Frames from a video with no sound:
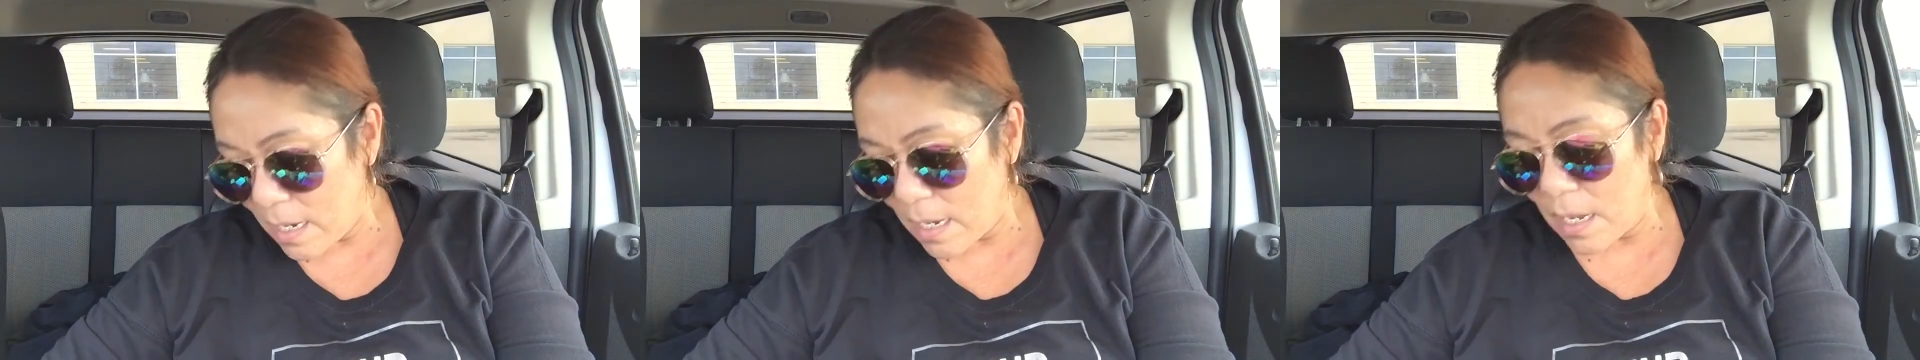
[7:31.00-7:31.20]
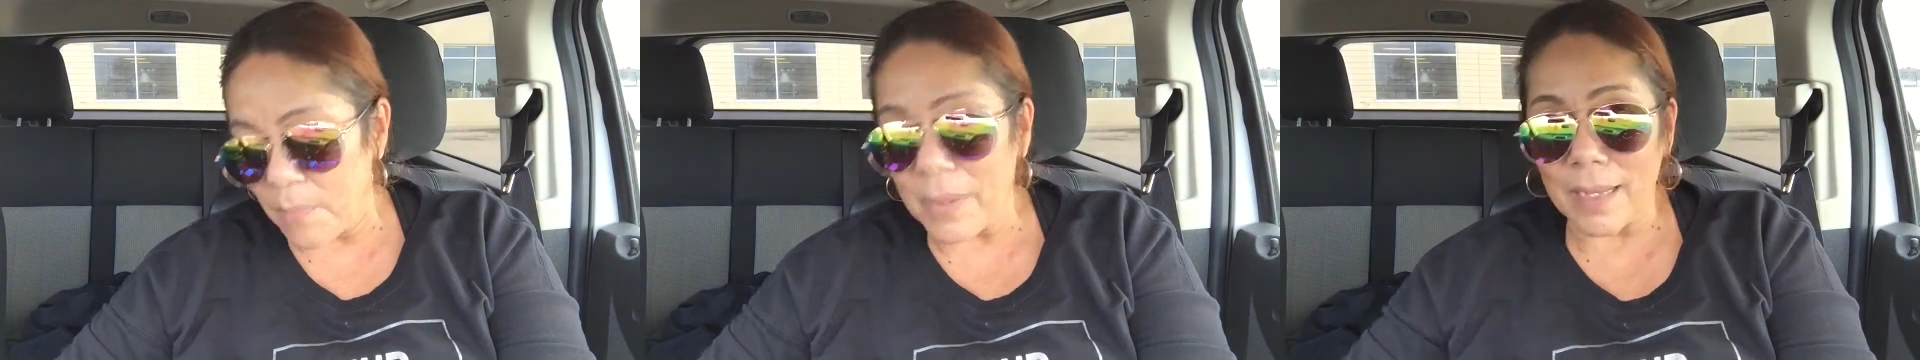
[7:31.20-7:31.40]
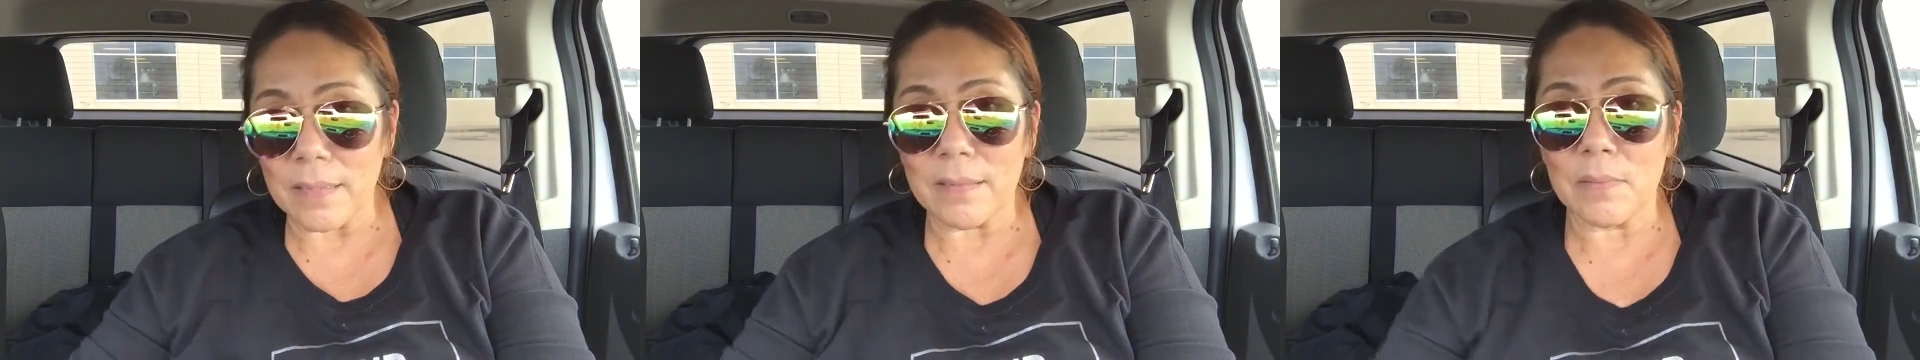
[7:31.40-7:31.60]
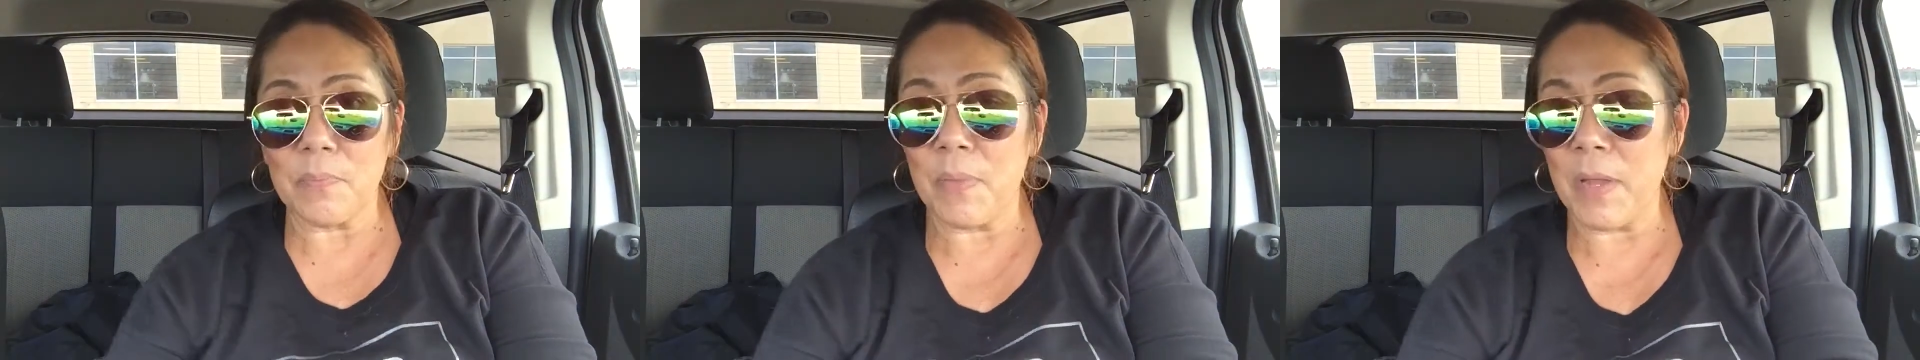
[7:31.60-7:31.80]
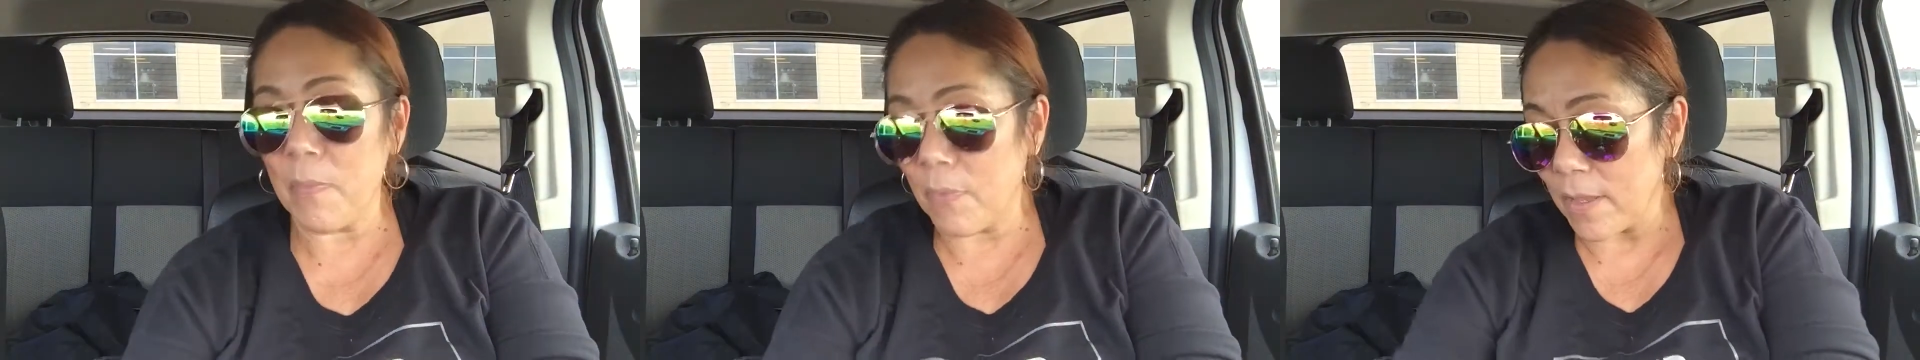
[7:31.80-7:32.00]
about
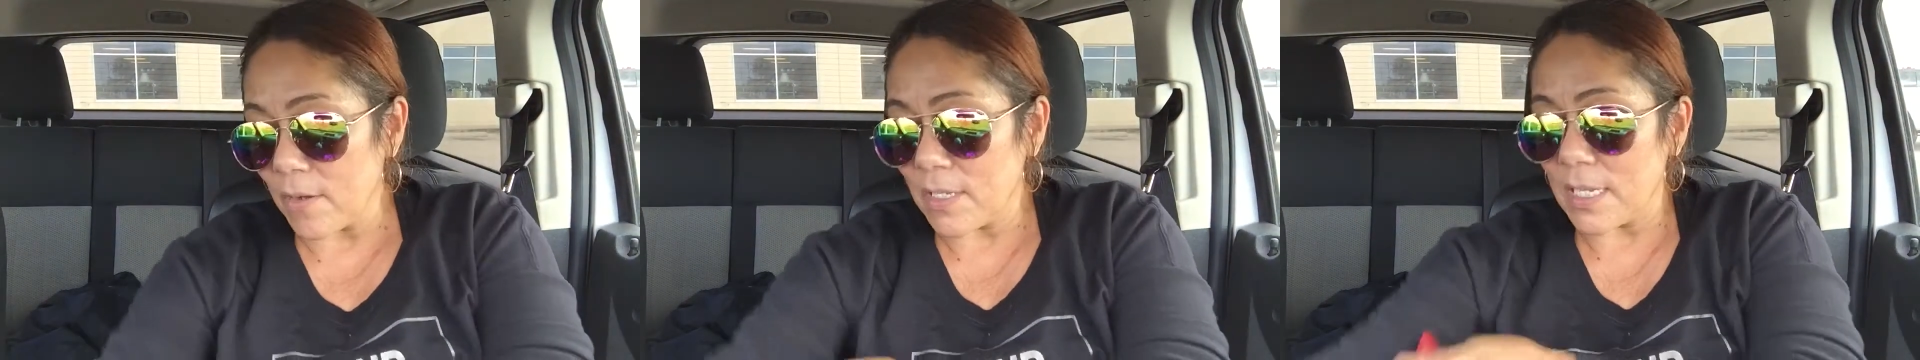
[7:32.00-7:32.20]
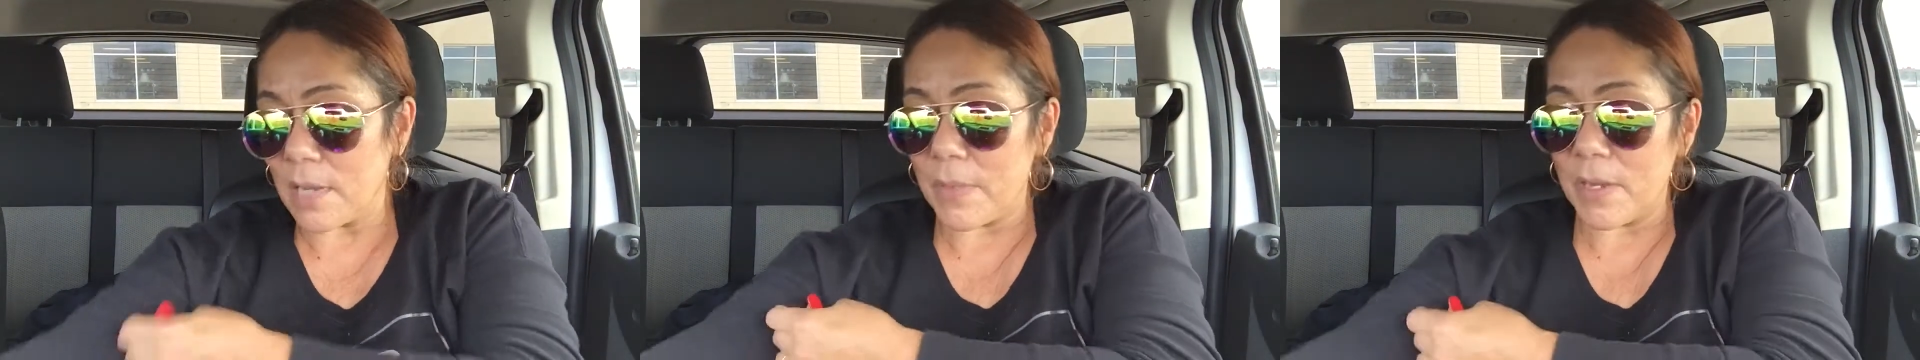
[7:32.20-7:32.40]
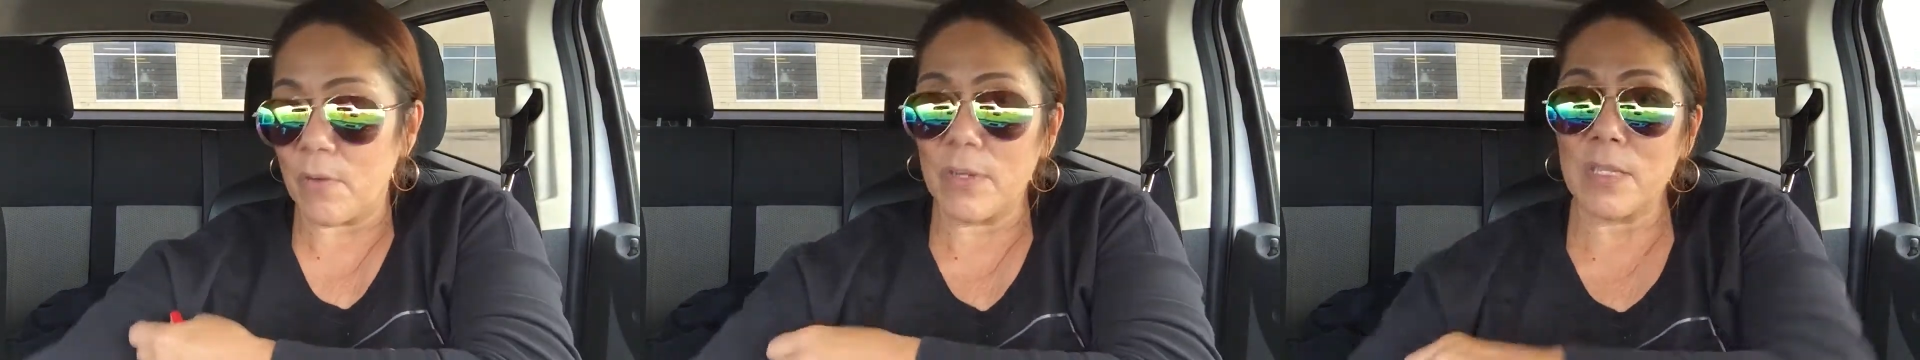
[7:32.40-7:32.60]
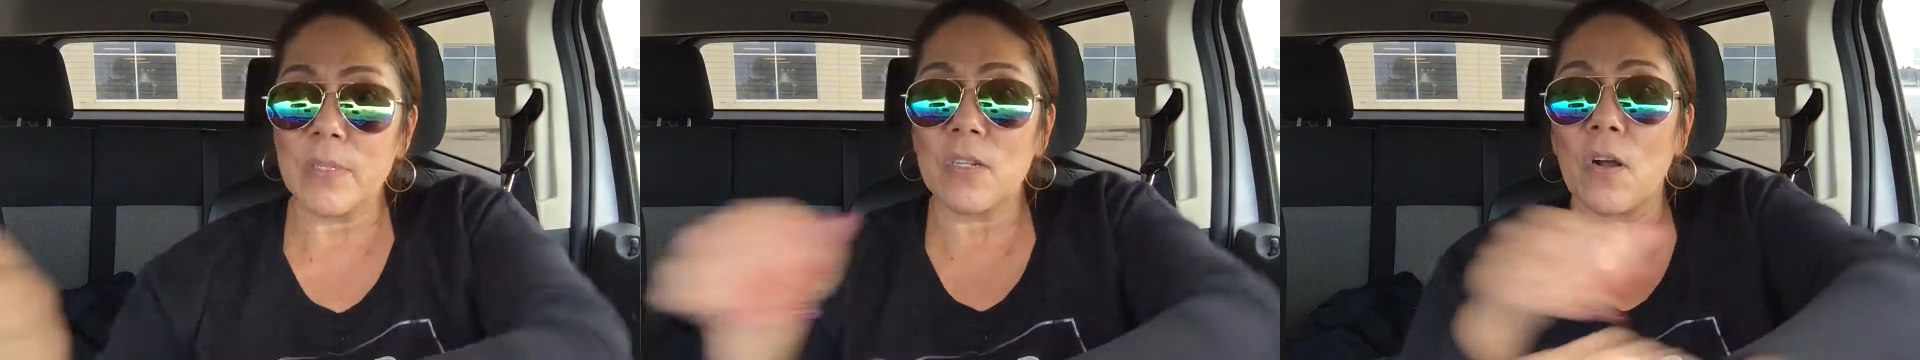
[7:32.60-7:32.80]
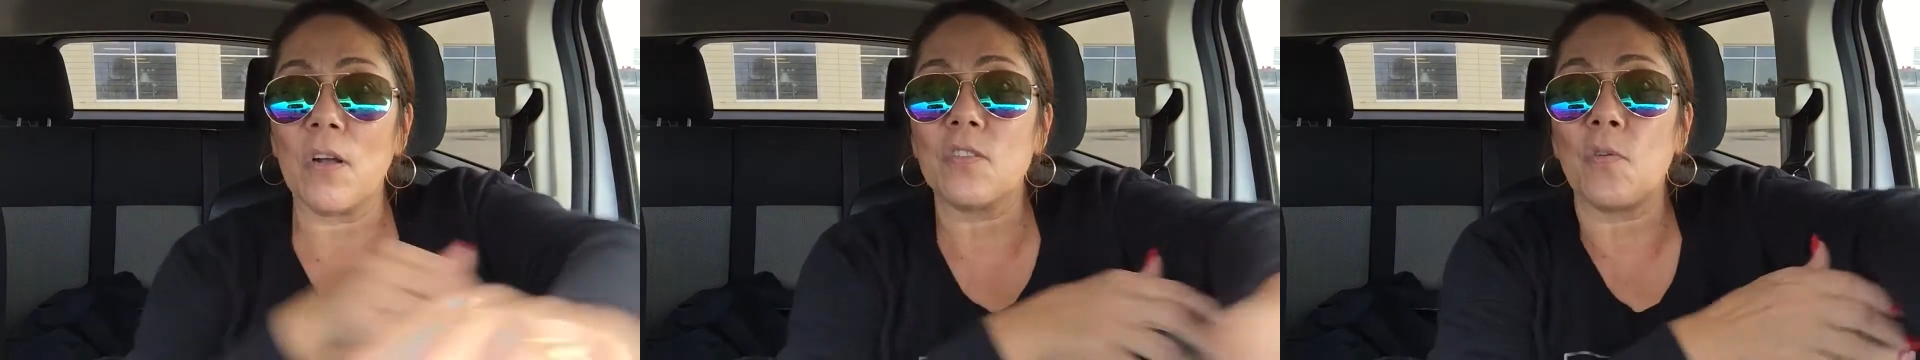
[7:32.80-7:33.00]
people that are sending me Christmas
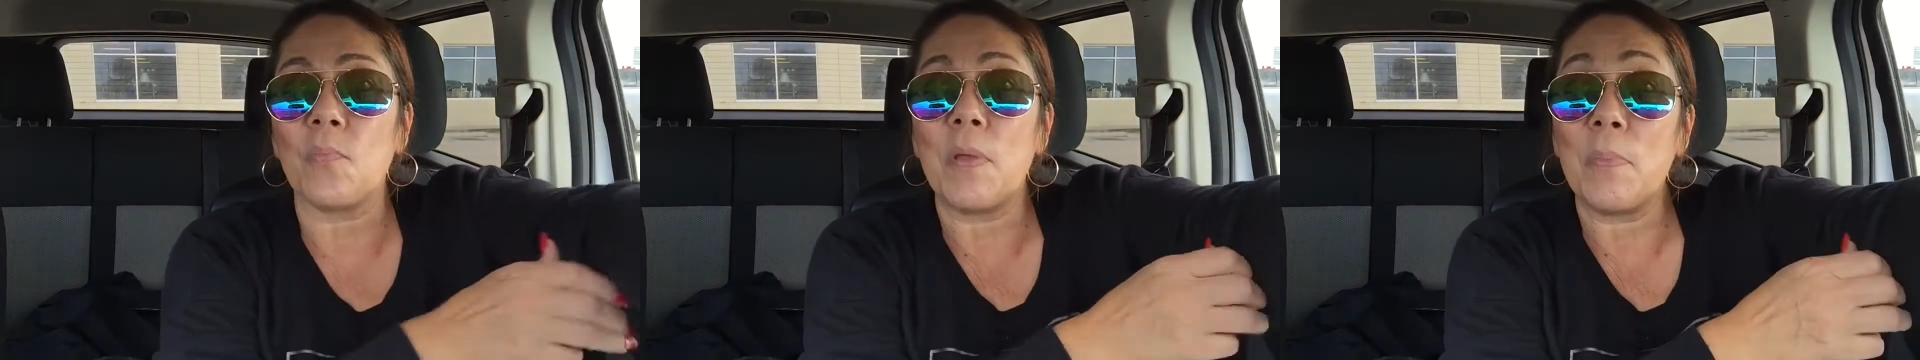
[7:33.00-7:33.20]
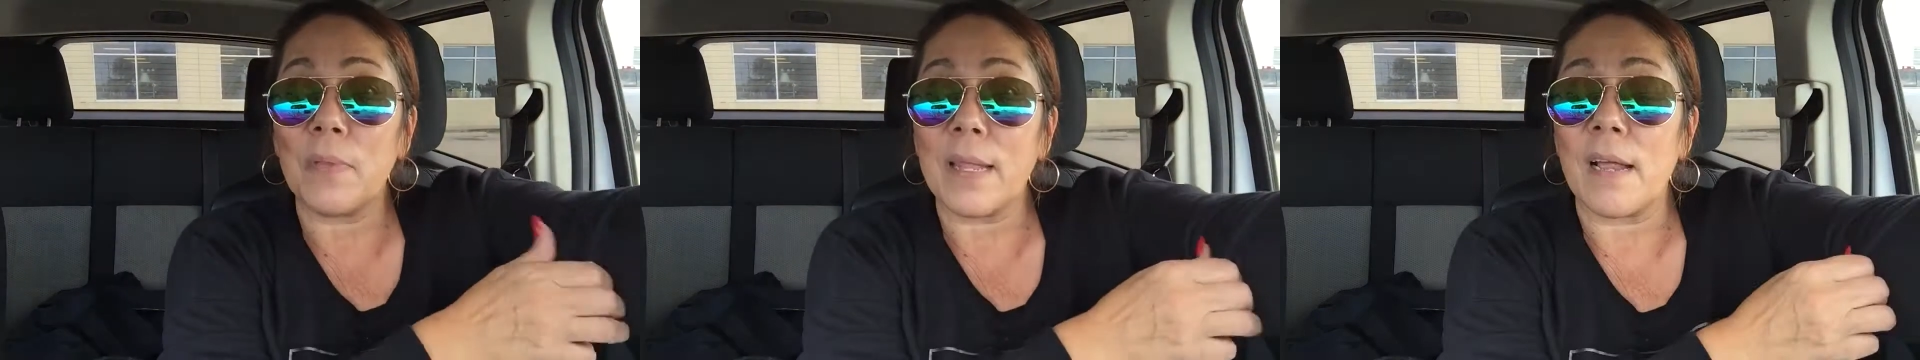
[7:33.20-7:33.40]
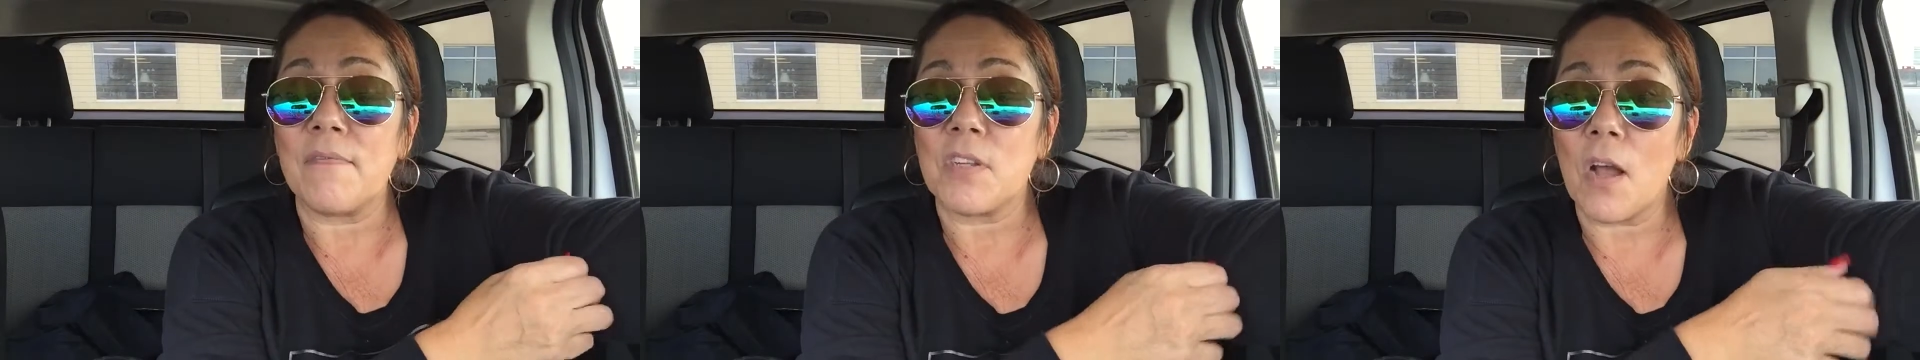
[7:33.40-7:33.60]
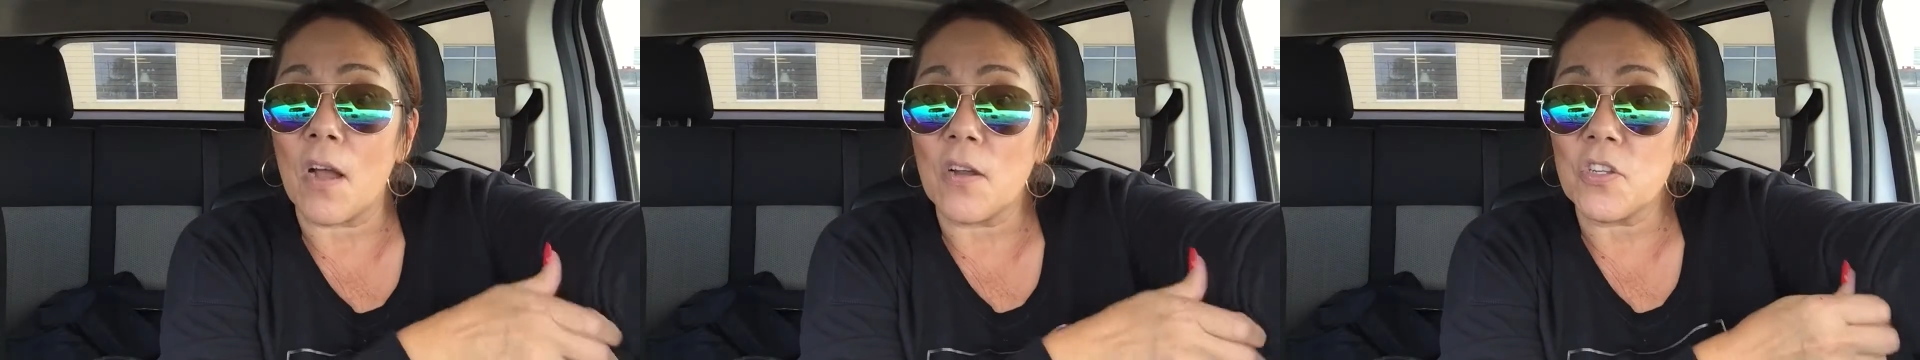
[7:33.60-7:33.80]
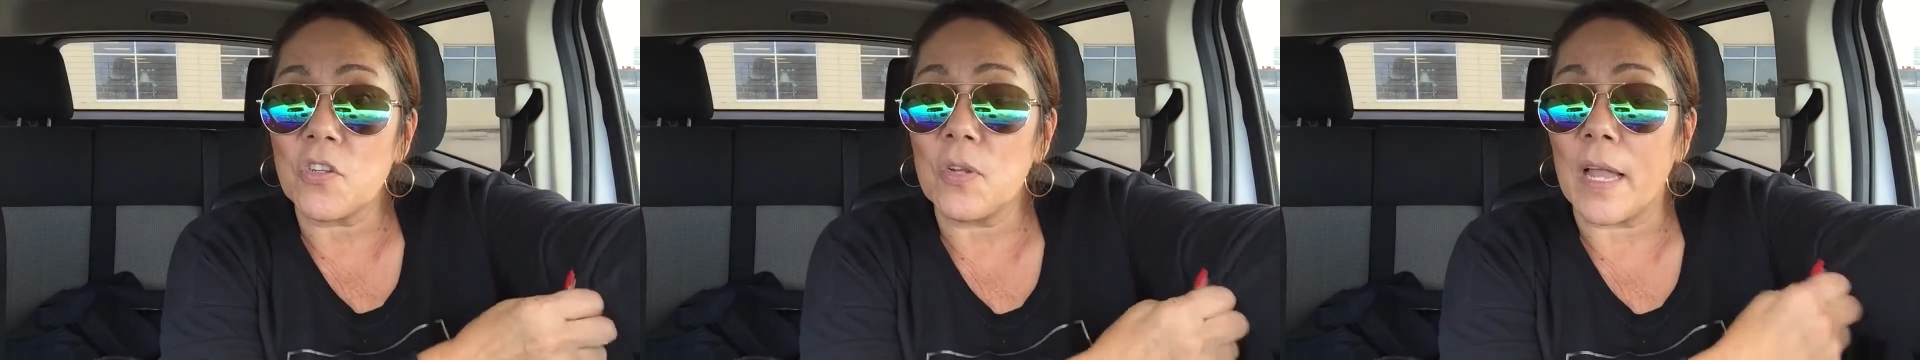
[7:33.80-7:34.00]
cards or people that I've talked to.